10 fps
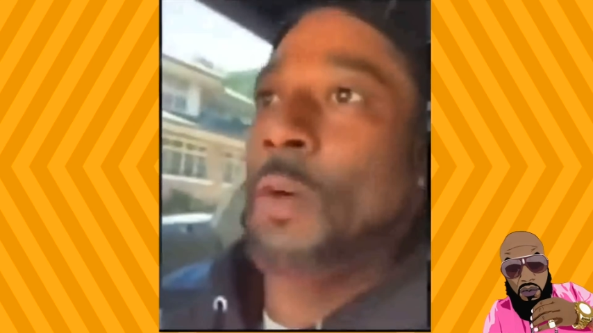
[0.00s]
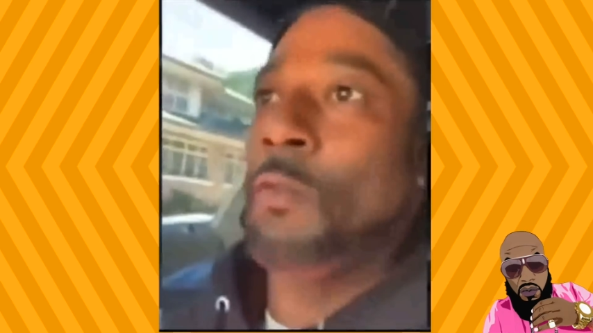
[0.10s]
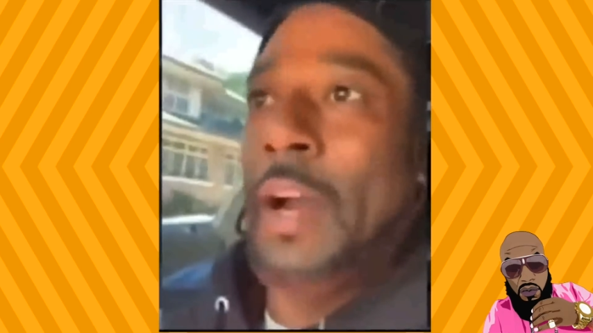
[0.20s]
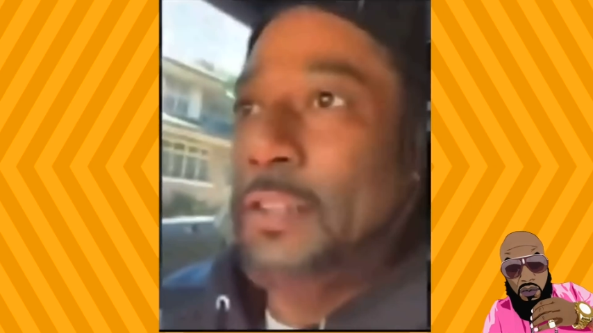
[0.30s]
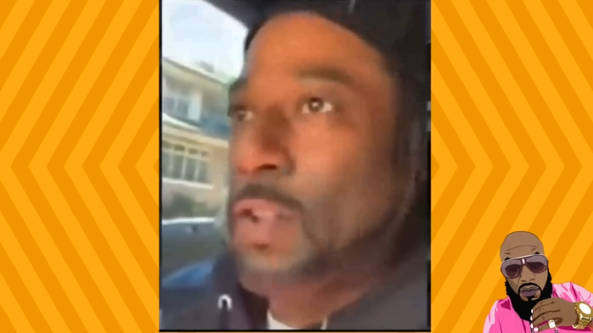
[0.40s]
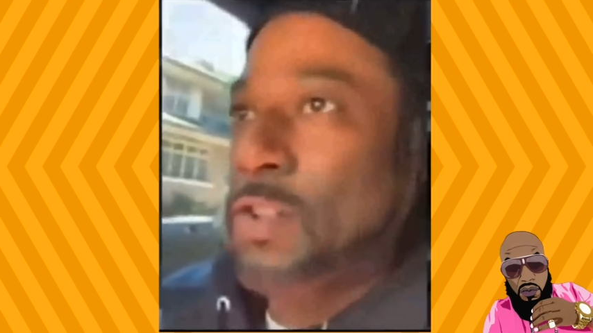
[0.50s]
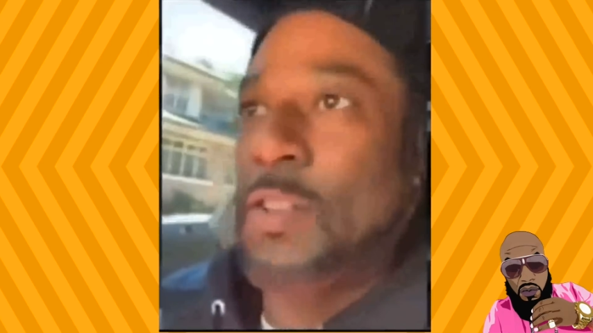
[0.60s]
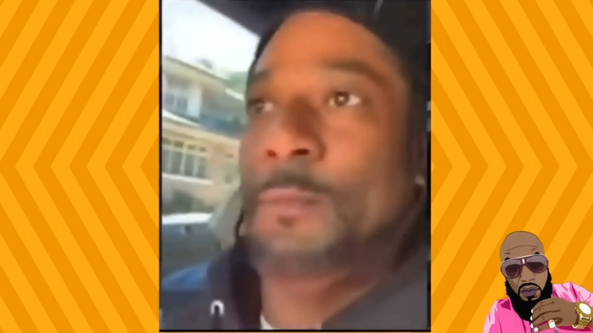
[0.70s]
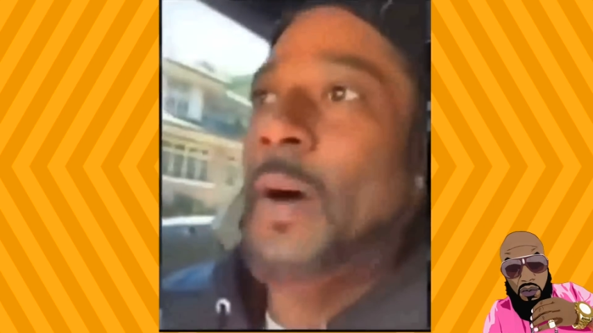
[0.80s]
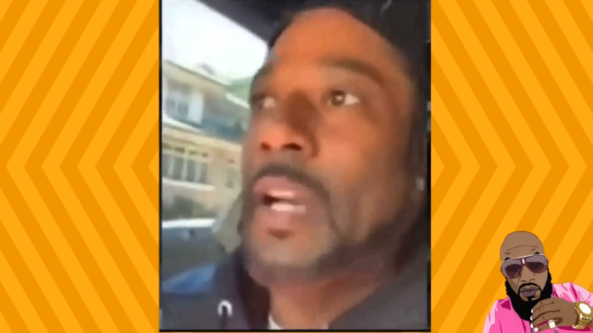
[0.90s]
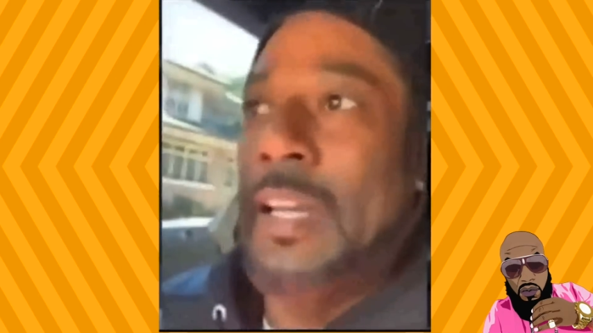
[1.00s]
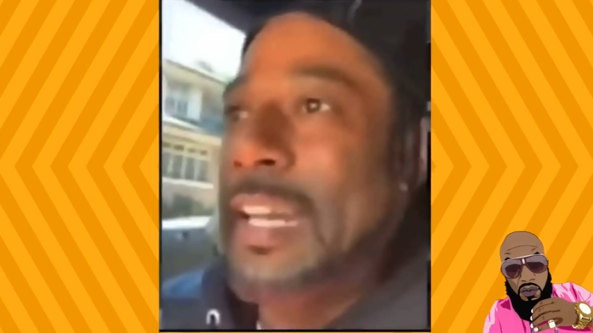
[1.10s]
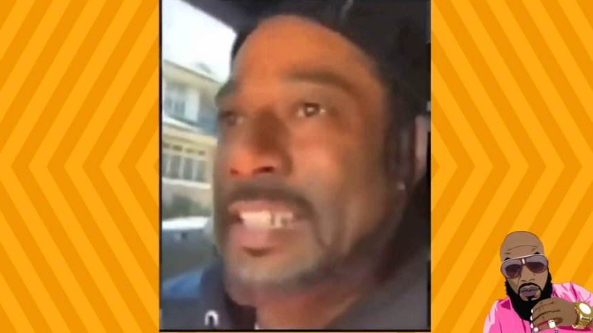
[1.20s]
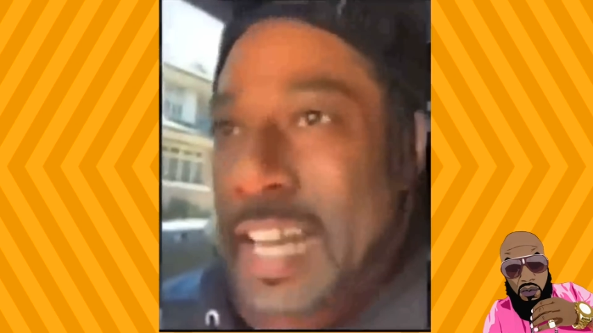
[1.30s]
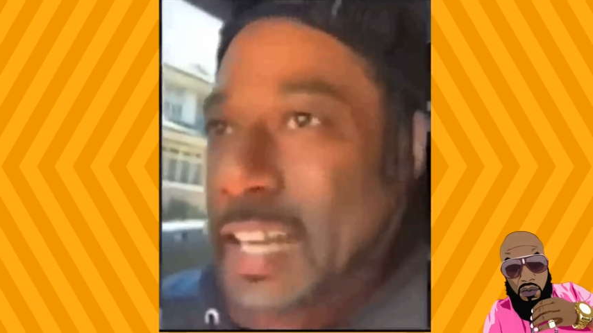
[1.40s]
Speaker 1: the directors, the
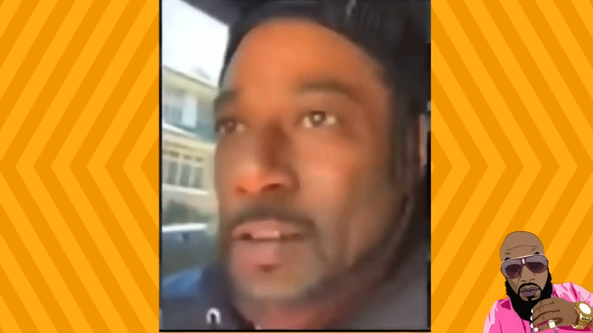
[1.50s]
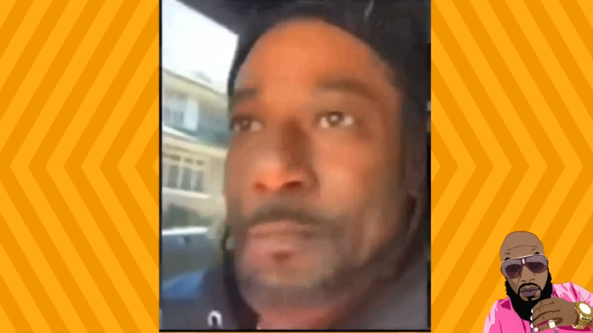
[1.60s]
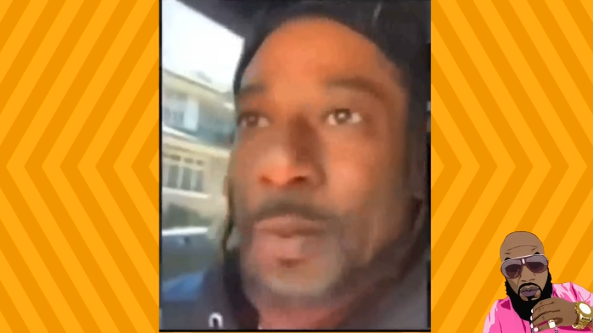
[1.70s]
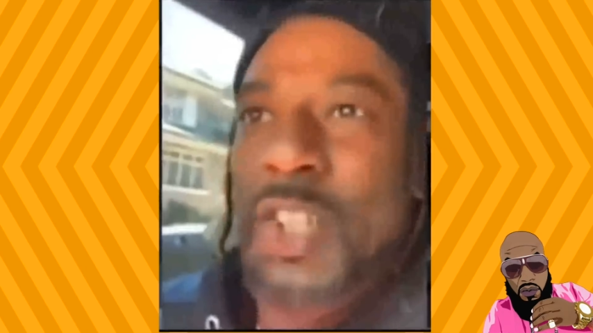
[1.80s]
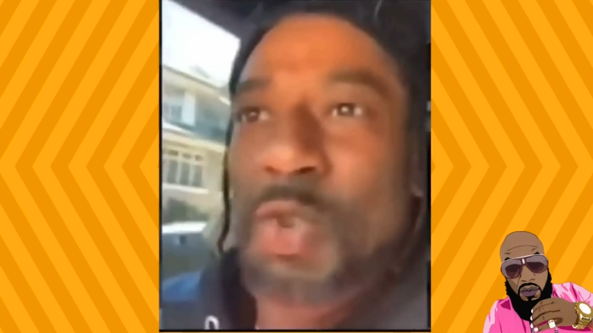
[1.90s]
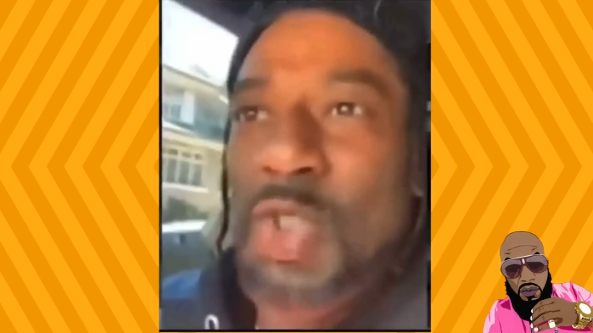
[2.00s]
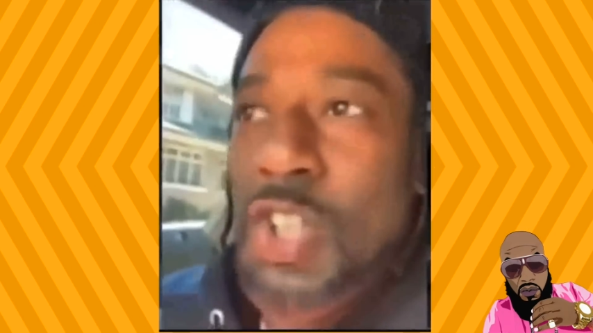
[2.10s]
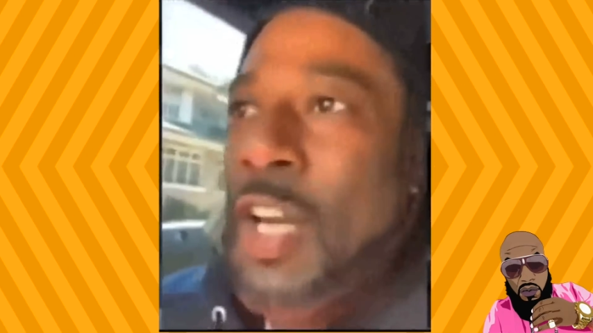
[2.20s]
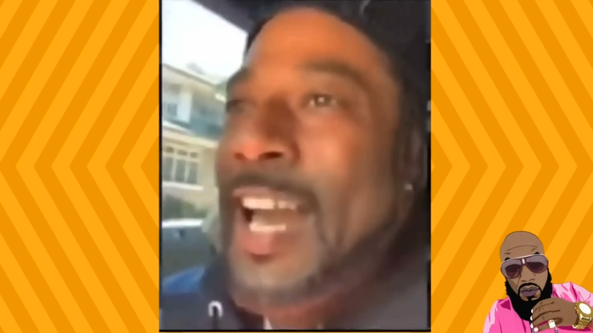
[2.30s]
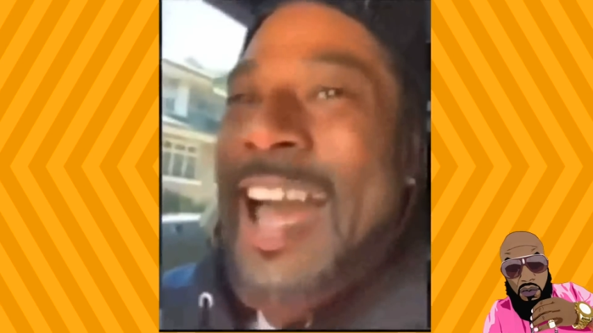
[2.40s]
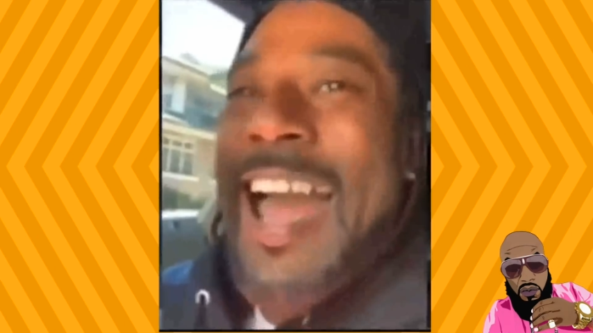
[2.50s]
executive producer,